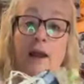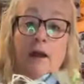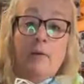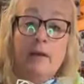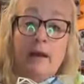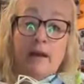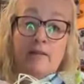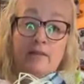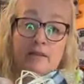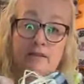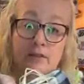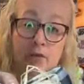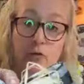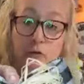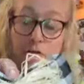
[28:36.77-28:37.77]
And now we have
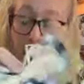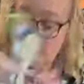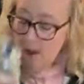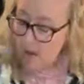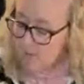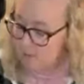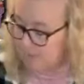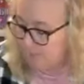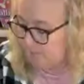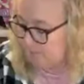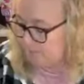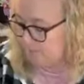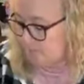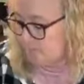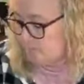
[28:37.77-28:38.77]
this cute little bow.
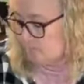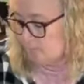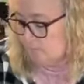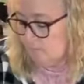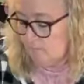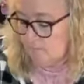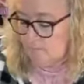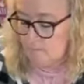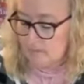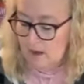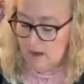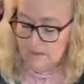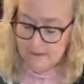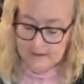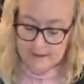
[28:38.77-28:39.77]

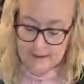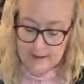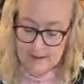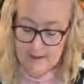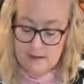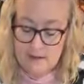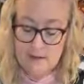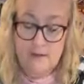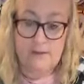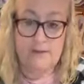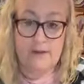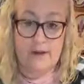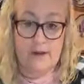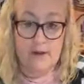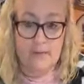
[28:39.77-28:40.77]
All right.
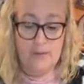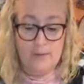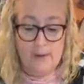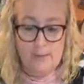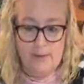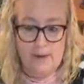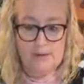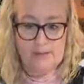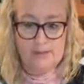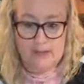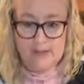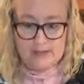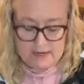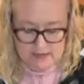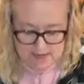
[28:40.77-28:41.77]
So now to put my bows
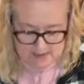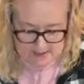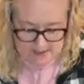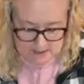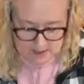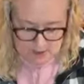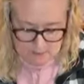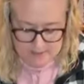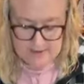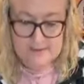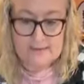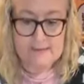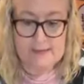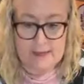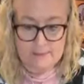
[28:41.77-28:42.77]
on, I
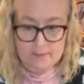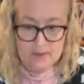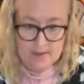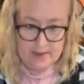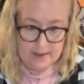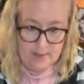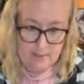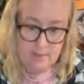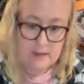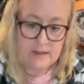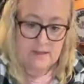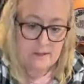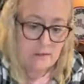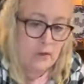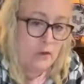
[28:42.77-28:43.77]
always staple them
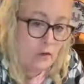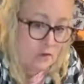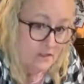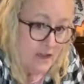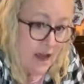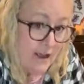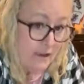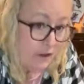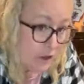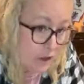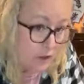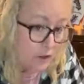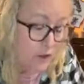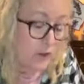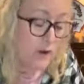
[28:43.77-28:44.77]
because if you use hot
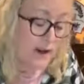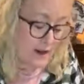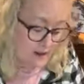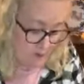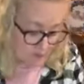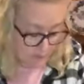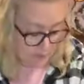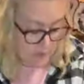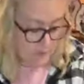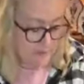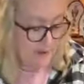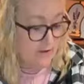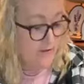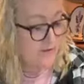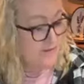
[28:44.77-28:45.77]
glue and you put
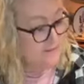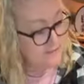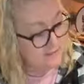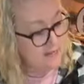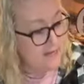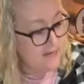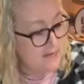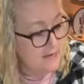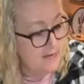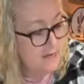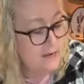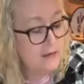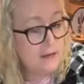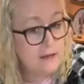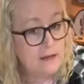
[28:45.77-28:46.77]
them out in the
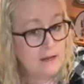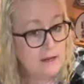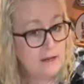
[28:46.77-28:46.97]
sun